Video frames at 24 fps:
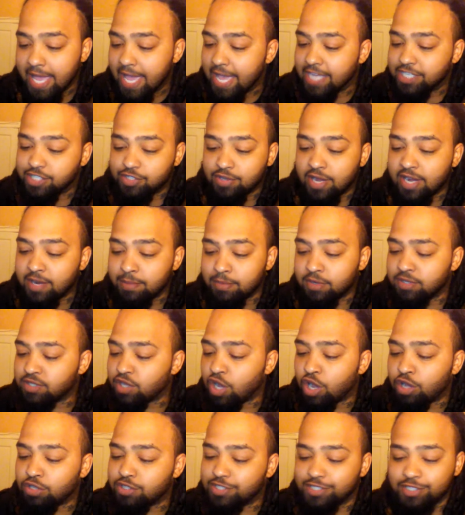Astronomers
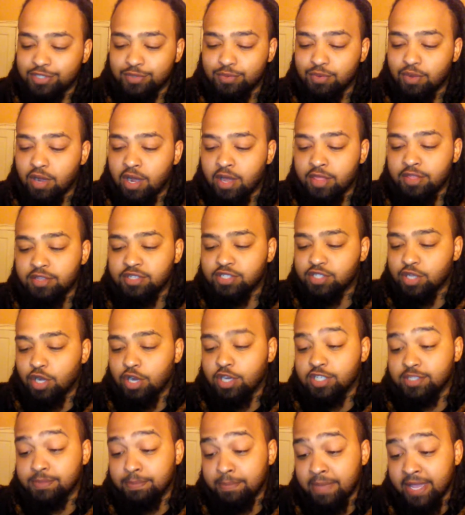also knew other
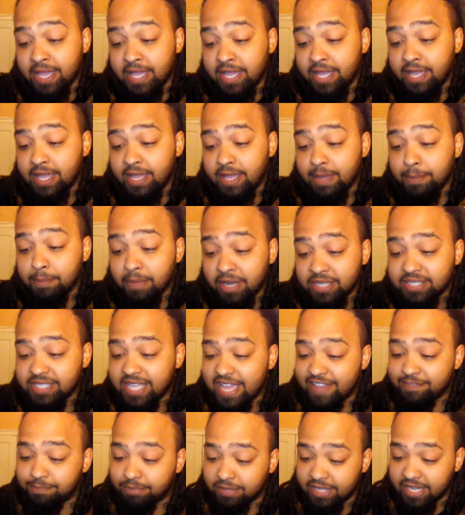stars must
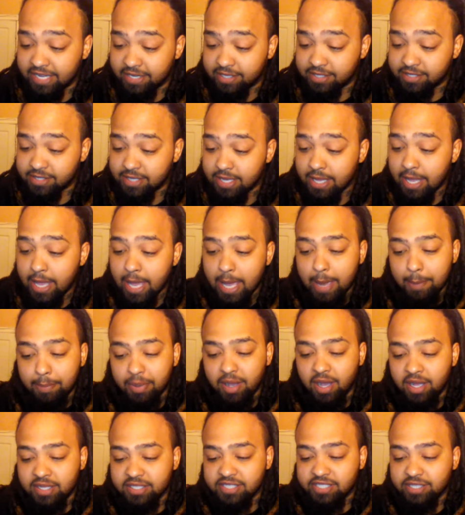have planets,
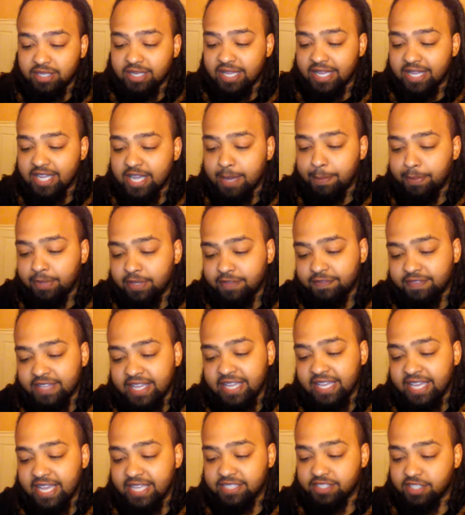but until a couple of
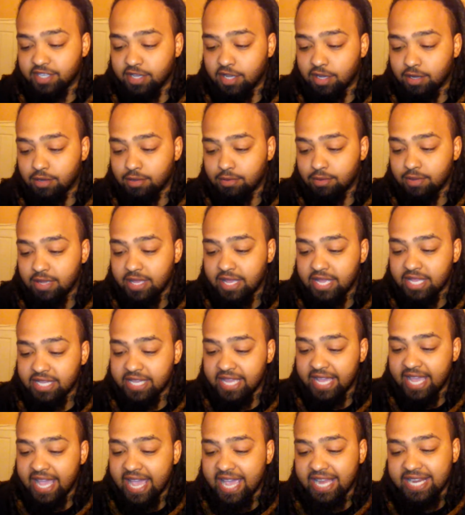decades ago,
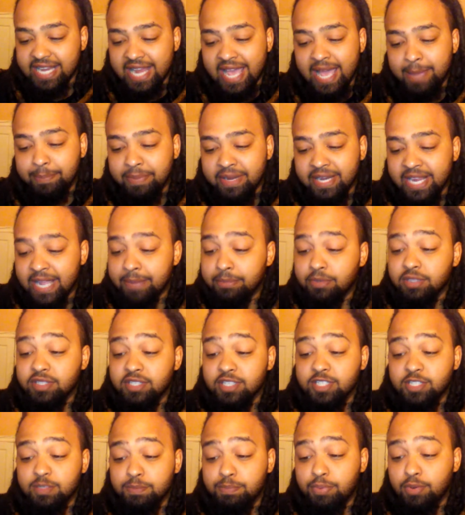they had not been able
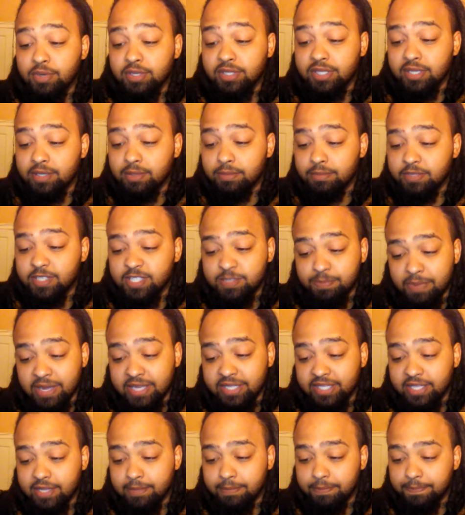to spot
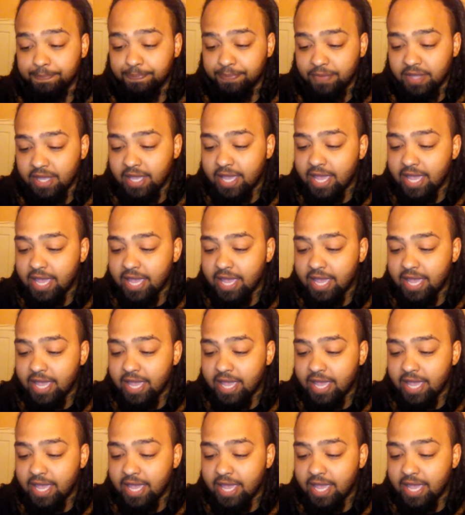them.